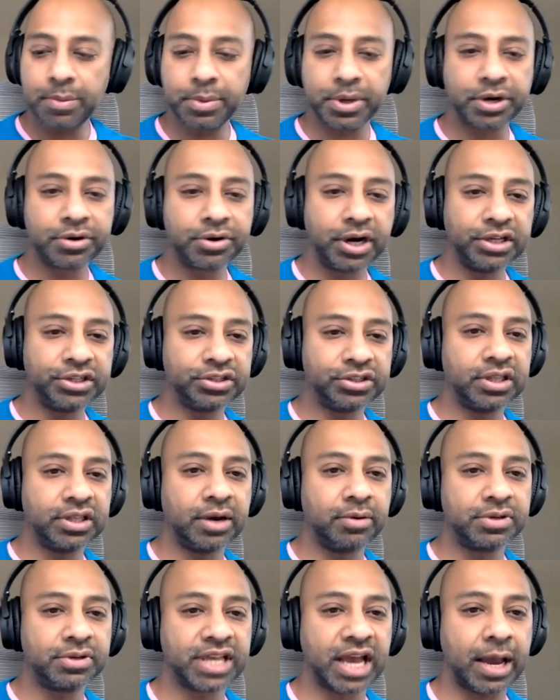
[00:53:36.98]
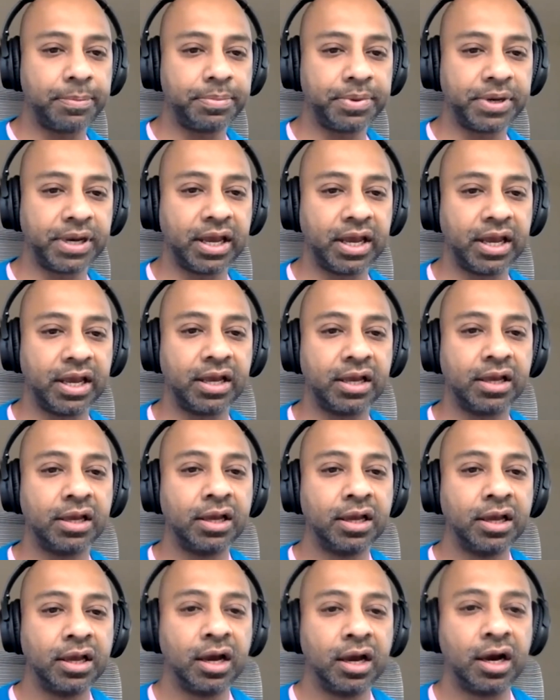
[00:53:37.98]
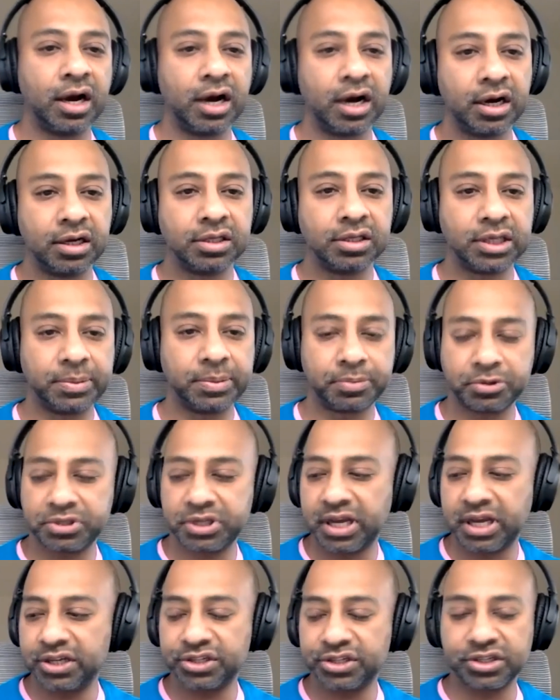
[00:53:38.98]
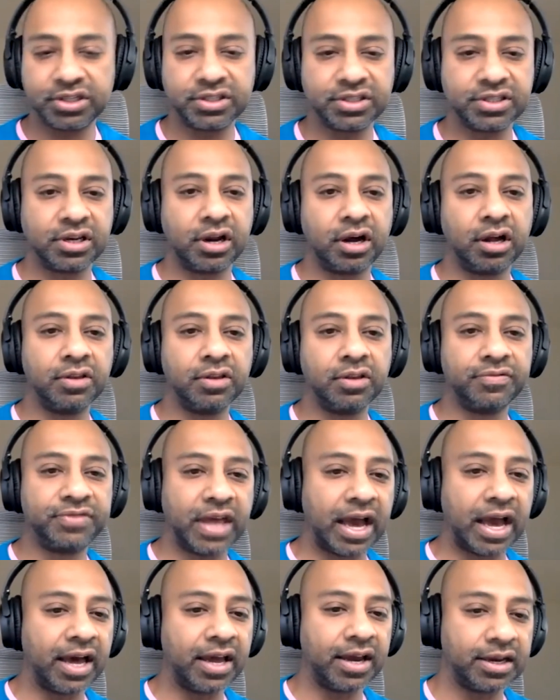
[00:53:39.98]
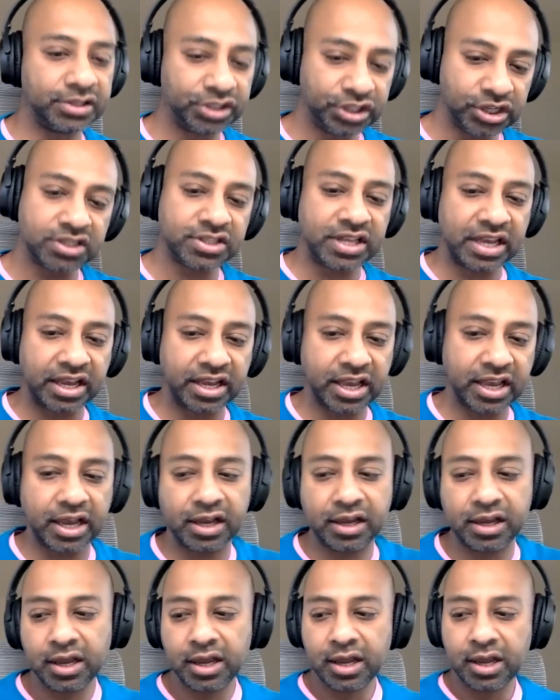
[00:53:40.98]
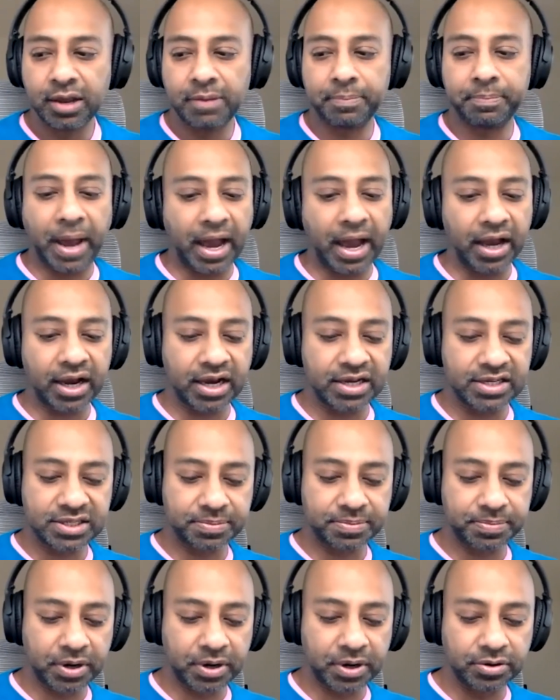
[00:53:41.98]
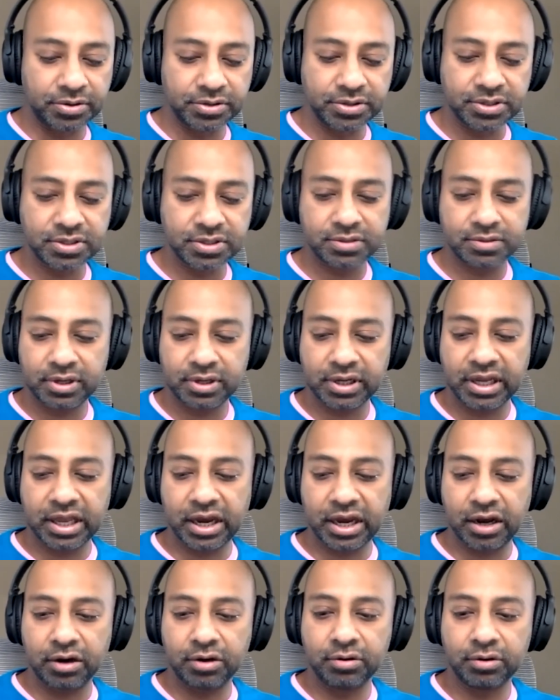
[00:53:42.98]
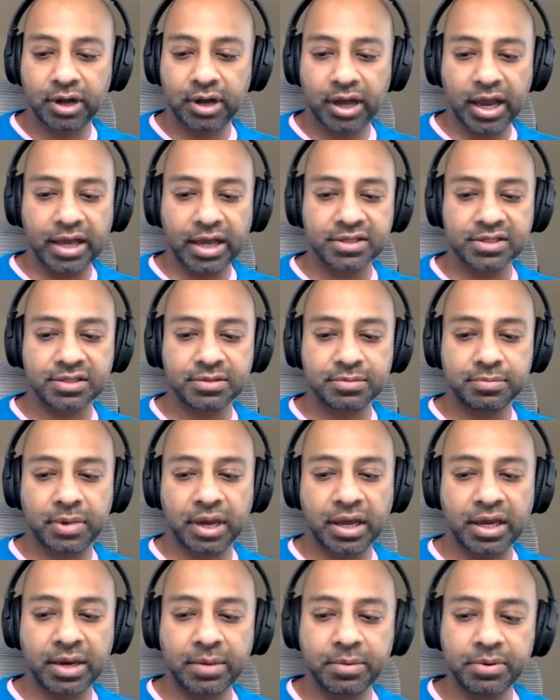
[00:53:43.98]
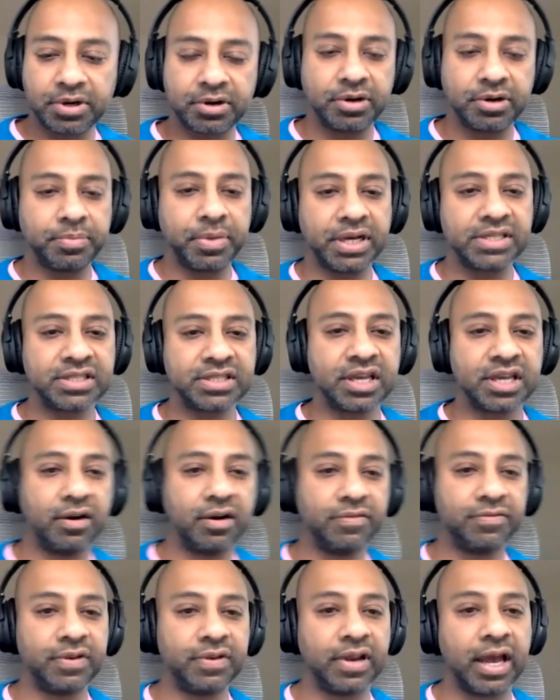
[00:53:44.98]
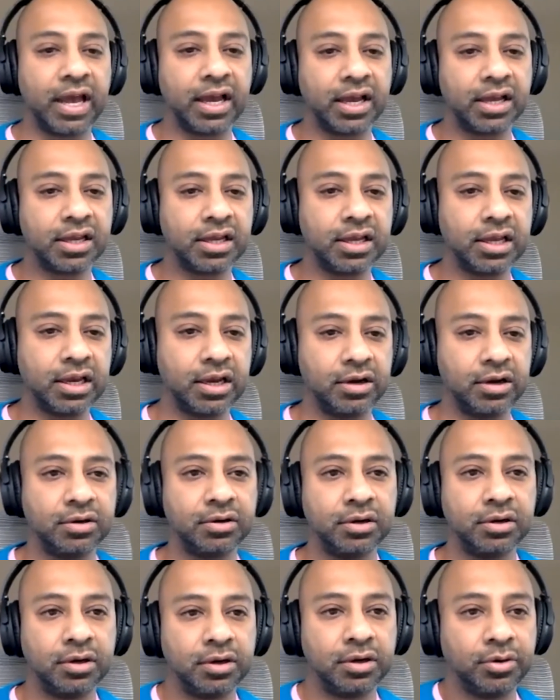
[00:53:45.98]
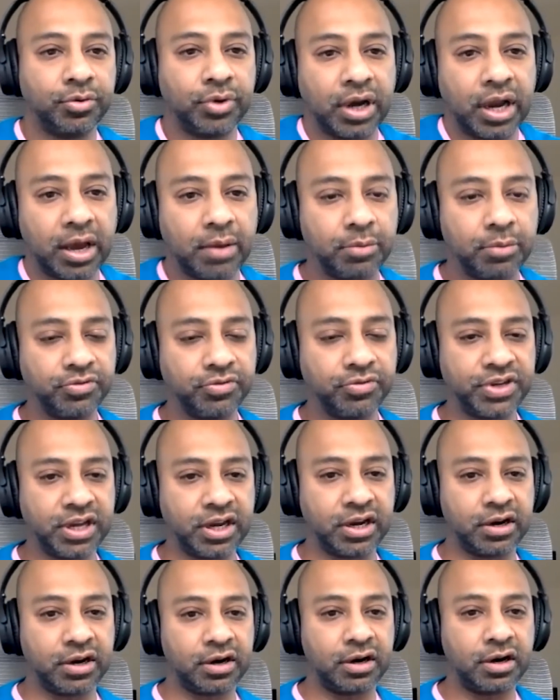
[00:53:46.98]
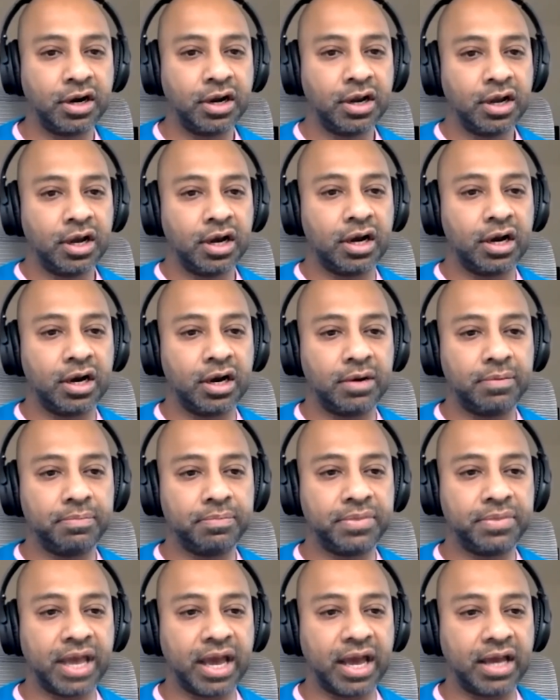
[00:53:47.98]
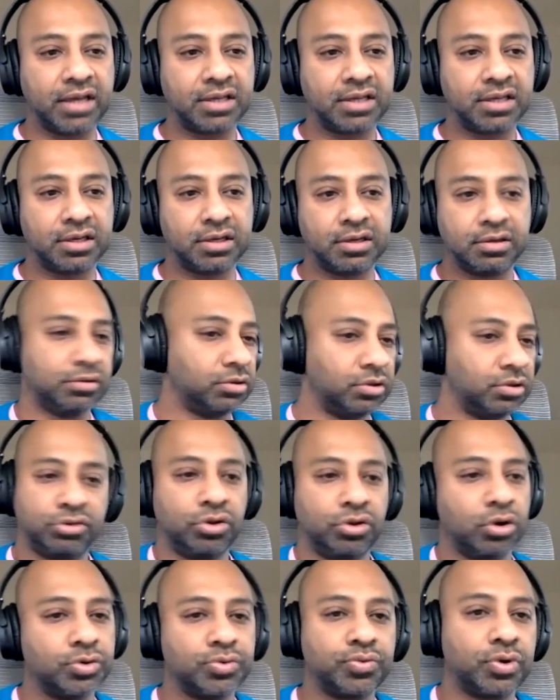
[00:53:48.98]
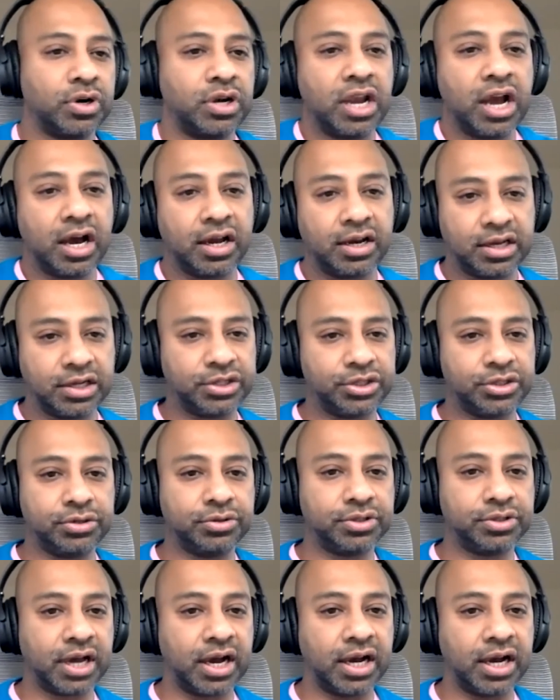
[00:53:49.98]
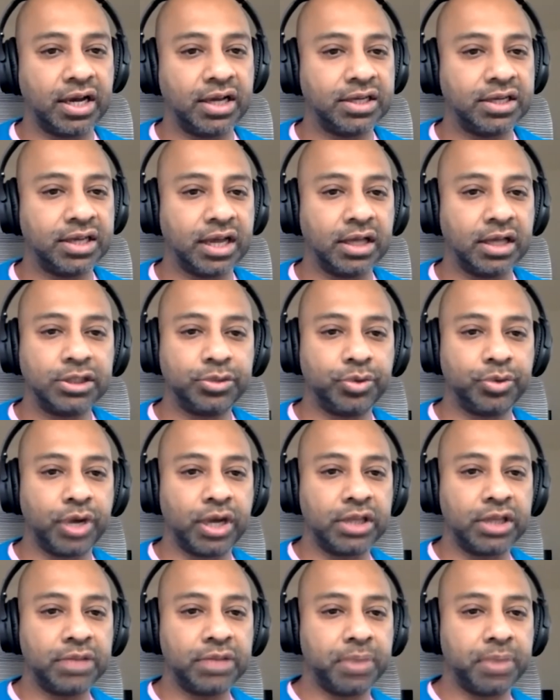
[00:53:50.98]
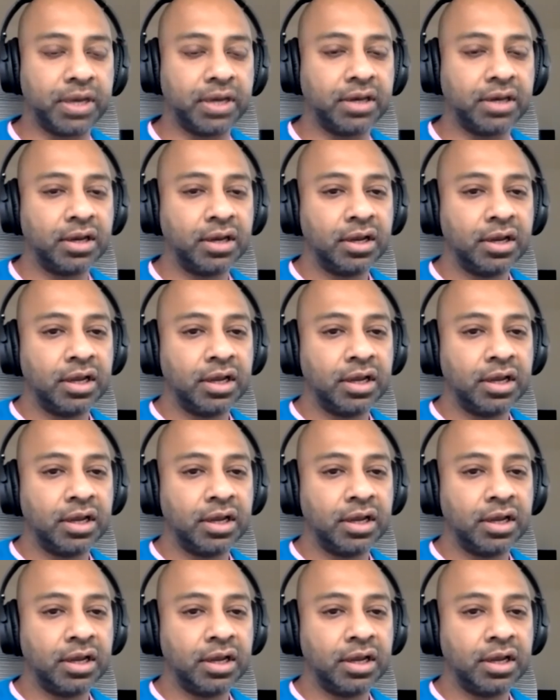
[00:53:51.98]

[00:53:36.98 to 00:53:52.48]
immigration that was happening, deportations and all of that, and just thinking back, I suppose, as an immigrant myself, like, when I moved here, that those were not issues I dealt with, but